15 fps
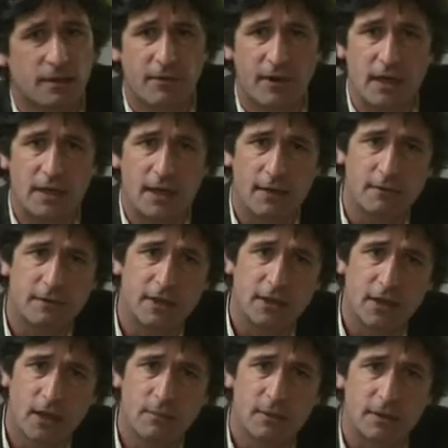sound a very lefty
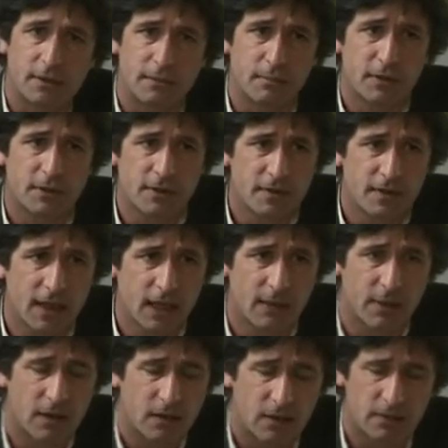comment, but just think
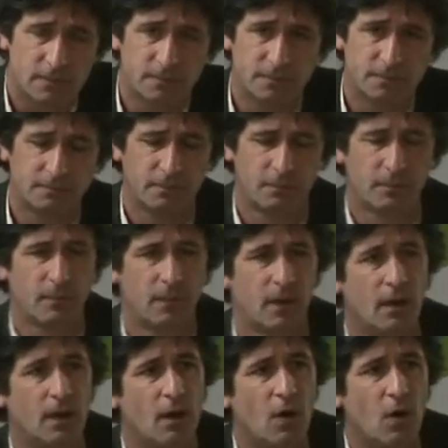about it.
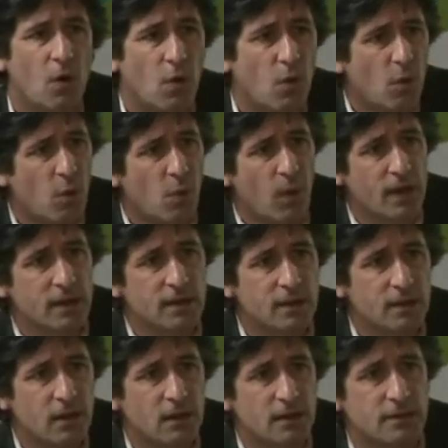When did
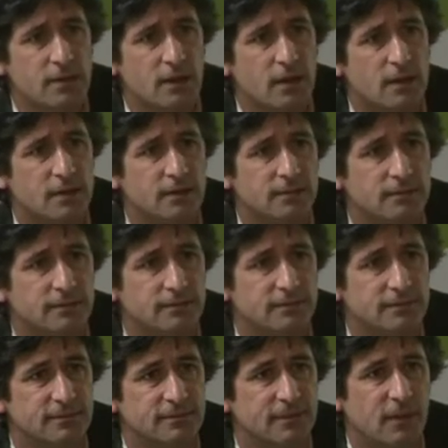it all start?
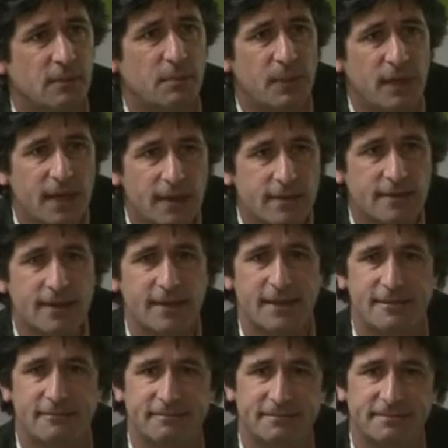
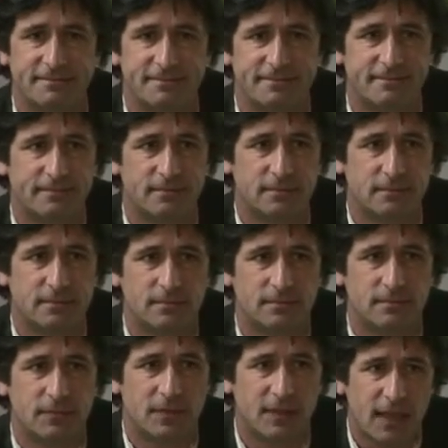BSE.
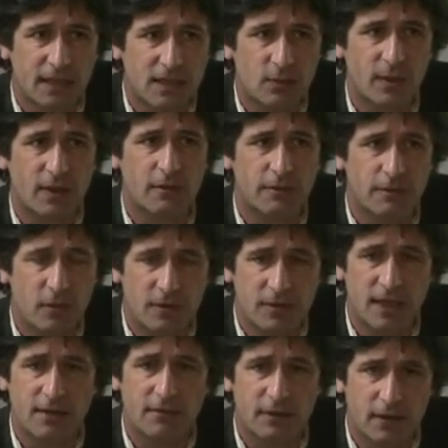That's when the Food
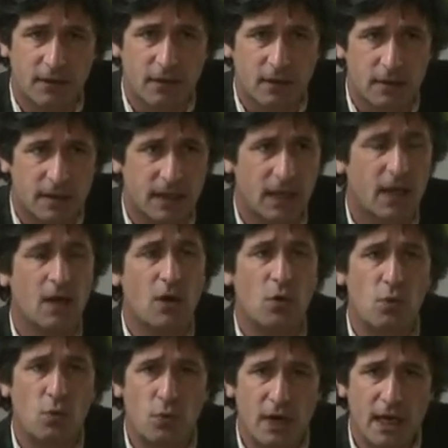Safety Authority
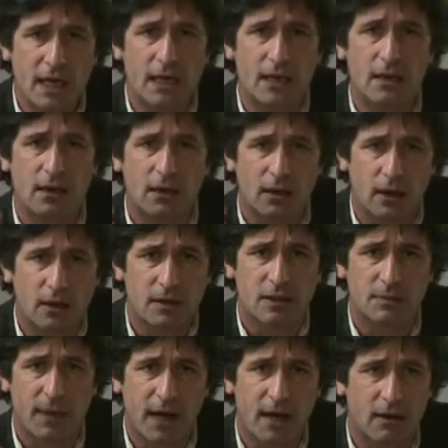really got
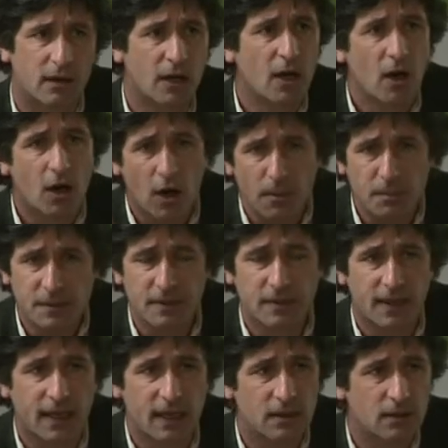its power. Up to
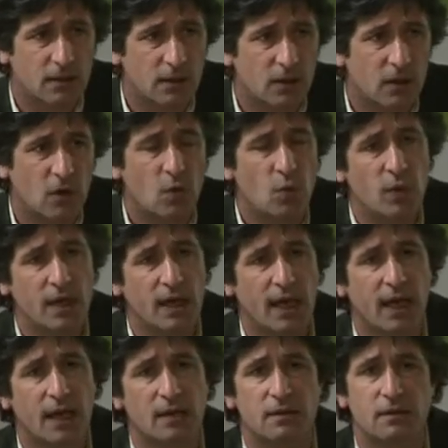then, we
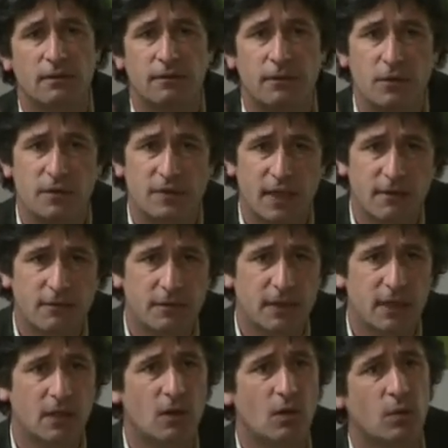had food
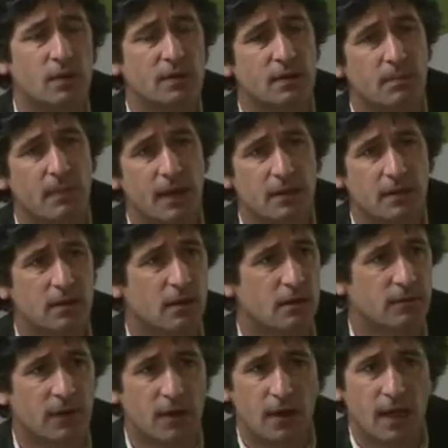safety was a method
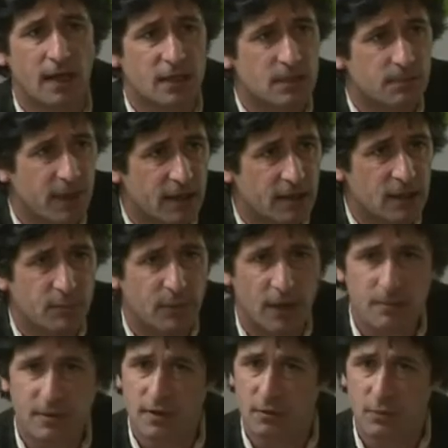of inspecting
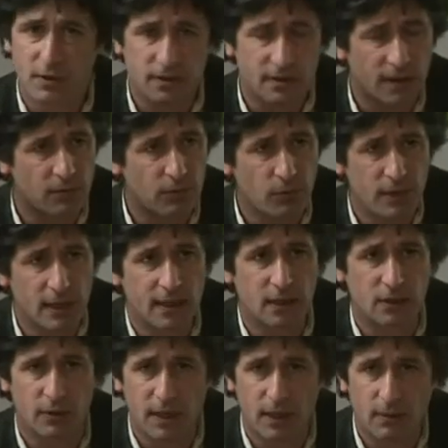premises, which is, I really
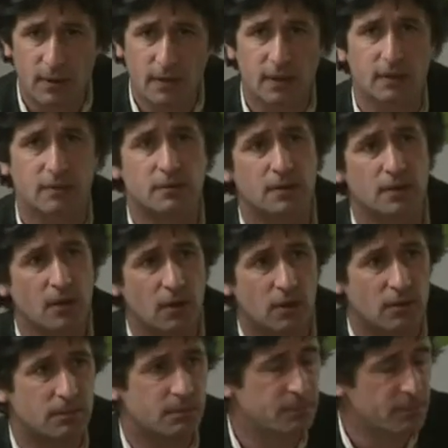agree with, and, you
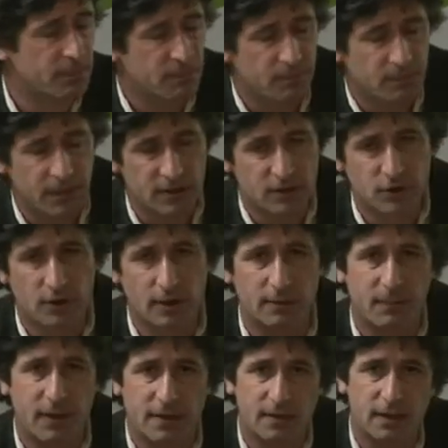know, ensuring
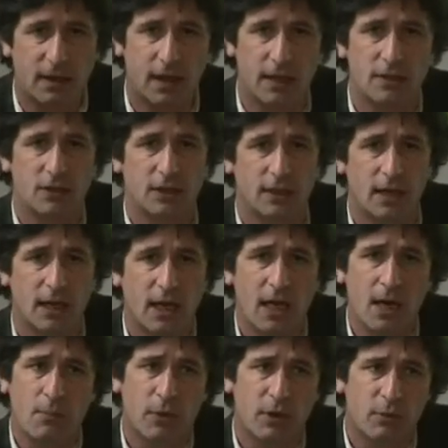basic hygiene.
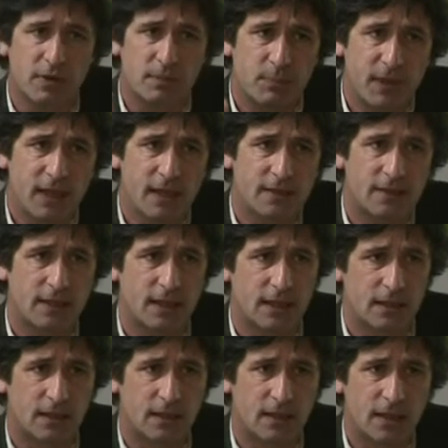But it was
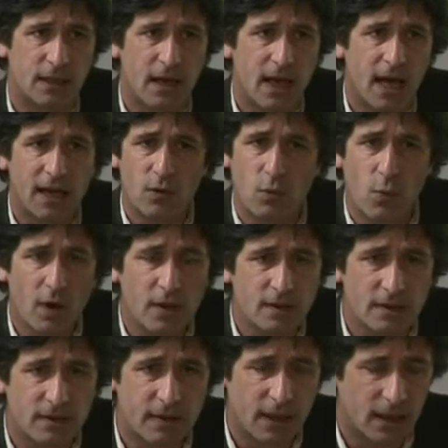BSE, and it
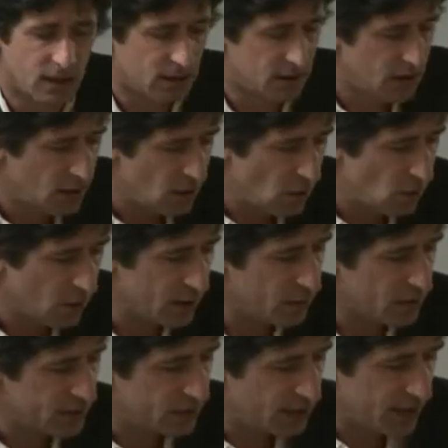wasn't there. What it
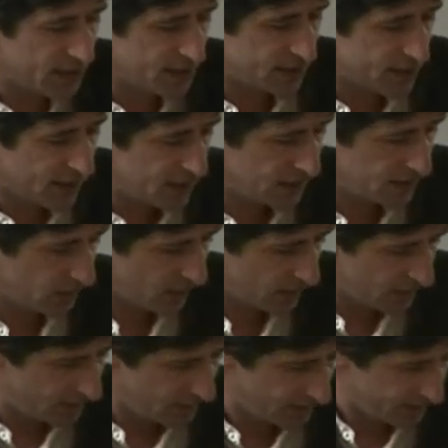was trying to tell us
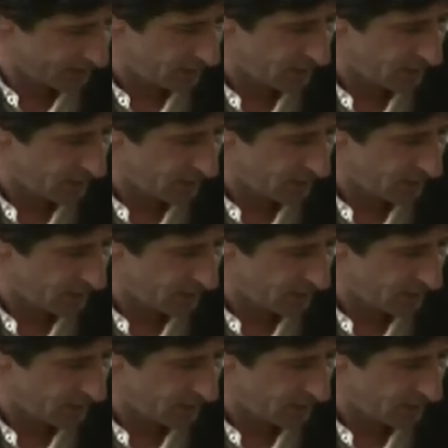was